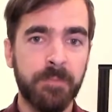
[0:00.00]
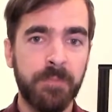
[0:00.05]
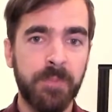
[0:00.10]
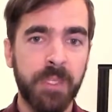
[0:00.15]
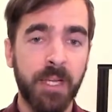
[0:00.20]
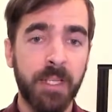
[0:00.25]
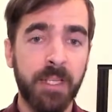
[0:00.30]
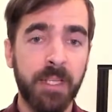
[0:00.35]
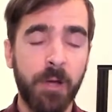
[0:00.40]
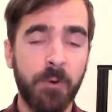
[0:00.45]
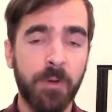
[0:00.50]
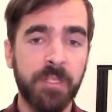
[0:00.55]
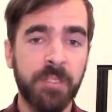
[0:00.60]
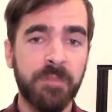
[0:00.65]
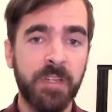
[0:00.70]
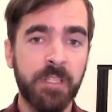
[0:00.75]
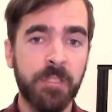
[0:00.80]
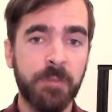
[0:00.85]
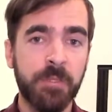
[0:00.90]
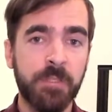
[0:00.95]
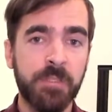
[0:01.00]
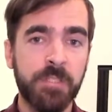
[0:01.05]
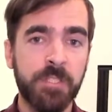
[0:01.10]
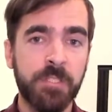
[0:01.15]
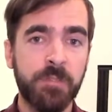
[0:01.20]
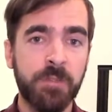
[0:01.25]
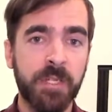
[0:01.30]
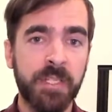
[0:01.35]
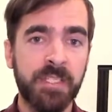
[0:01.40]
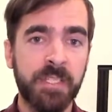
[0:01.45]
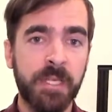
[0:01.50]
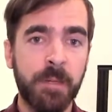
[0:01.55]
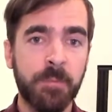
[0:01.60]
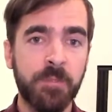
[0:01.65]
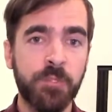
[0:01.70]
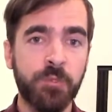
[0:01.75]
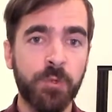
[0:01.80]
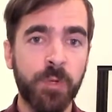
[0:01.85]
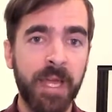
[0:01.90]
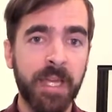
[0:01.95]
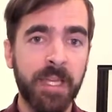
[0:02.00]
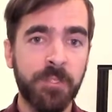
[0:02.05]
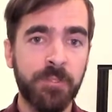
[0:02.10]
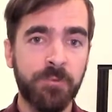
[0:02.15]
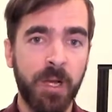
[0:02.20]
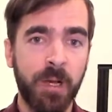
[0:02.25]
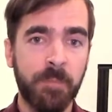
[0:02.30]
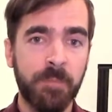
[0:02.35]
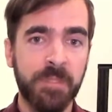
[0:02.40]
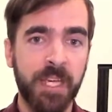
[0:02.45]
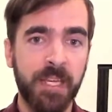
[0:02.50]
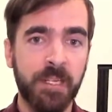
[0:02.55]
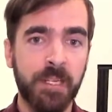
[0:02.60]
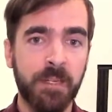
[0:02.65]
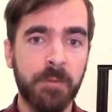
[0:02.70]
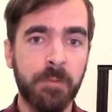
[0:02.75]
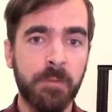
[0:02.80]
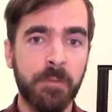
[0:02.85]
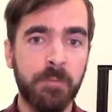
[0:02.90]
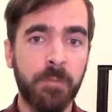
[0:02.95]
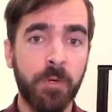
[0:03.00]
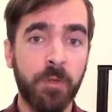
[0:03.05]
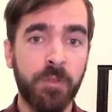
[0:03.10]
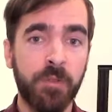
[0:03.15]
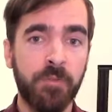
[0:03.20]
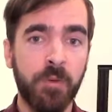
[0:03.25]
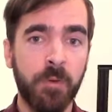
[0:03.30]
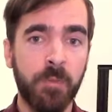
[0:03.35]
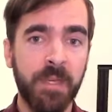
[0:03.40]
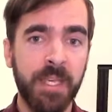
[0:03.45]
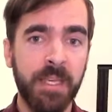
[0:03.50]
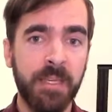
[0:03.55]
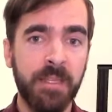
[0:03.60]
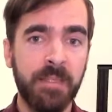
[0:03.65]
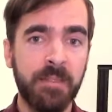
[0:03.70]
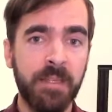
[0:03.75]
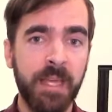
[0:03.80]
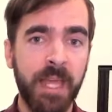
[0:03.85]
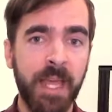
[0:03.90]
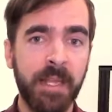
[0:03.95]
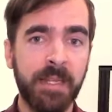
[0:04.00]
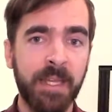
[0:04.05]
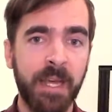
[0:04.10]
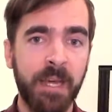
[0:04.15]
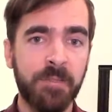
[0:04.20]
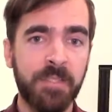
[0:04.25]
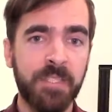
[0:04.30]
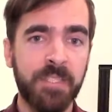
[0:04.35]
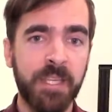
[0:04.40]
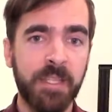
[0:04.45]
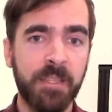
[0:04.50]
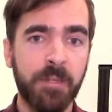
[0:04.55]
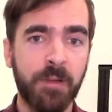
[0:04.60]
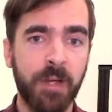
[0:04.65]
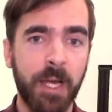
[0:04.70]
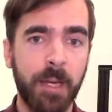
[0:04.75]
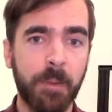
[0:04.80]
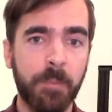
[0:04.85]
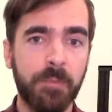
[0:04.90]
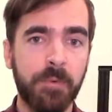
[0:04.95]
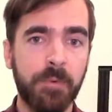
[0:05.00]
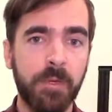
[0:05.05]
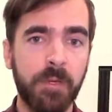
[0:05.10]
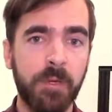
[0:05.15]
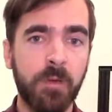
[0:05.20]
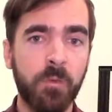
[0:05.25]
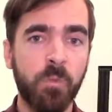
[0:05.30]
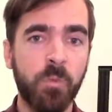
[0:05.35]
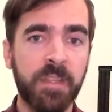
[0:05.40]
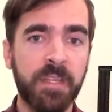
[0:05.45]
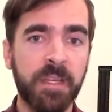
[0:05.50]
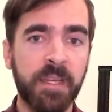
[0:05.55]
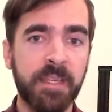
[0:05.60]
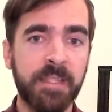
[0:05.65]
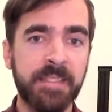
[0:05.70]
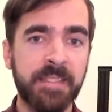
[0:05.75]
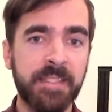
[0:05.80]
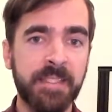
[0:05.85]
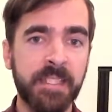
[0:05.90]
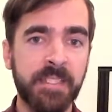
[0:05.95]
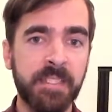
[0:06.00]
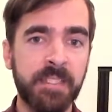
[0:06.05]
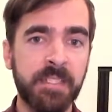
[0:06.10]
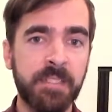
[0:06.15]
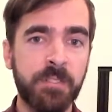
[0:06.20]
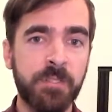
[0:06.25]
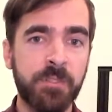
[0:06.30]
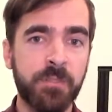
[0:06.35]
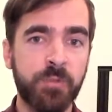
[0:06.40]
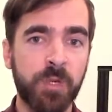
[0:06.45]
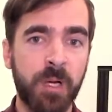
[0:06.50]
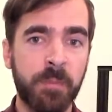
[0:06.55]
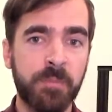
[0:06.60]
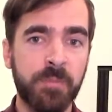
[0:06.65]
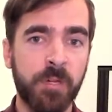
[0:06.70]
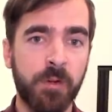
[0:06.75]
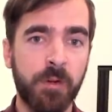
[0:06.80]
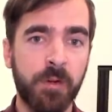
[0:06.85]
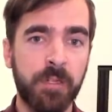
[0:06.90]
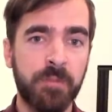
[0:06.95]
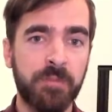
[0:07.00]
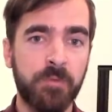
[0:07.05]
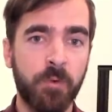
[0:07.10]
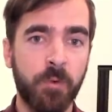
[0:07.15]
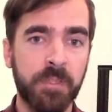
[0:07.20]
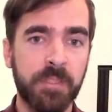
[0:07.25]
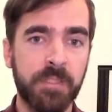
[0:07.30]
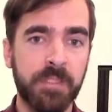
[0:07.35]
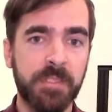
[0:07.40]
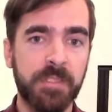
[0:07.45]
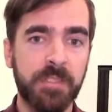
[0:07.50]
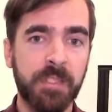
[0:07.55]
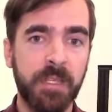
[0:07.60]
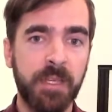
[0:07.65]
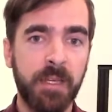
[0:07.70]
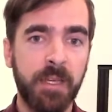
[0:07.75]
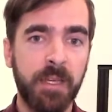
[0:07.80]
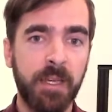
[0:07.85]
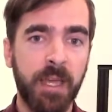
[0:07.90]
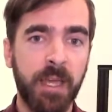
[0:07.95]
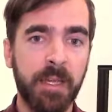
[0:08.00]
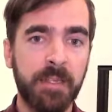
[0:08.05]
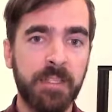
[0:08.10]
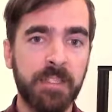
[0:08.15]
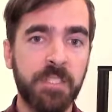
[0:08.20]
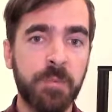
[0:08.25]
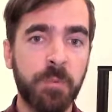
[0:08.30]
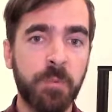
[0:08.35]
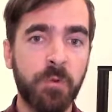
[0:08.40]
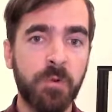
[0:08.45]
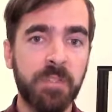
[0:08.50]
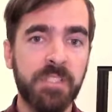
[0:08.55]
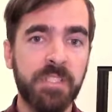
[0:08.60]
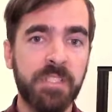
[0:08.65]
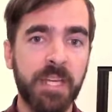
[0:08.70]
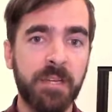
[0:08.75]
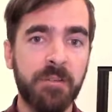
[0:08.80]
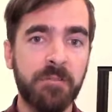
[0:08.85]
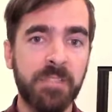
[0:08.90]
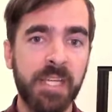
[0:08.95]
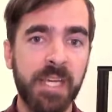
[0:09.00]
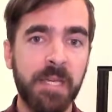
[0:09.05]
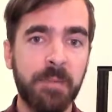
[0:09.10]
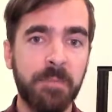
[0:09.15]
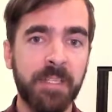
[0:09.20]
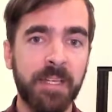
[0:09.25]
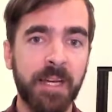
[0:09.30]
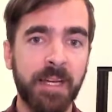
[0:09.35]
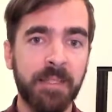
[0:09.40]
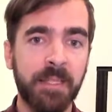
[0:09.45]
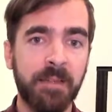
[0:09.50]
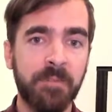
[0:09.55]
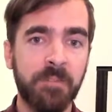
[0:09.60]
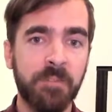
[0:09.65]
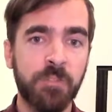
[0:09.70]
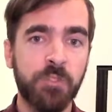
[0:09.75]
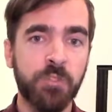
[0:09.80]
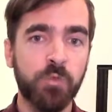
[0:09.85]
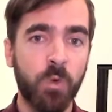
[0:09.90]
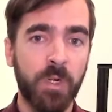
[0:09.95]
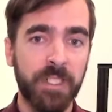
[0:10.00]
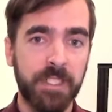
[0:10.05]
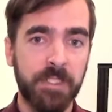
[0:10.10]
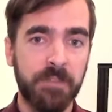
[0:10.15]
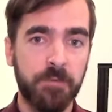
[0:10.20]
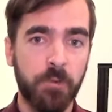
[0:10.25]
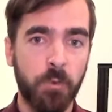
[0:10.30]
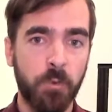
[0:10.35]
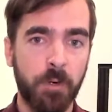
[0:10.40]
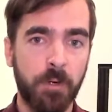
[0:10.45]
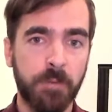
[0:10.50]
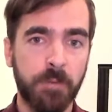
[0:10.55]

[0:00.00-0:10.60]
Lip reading: allowing developers to accept drag and drop data both from in and outside their app with a consistent drop target affordance, and it supports down to API level 24.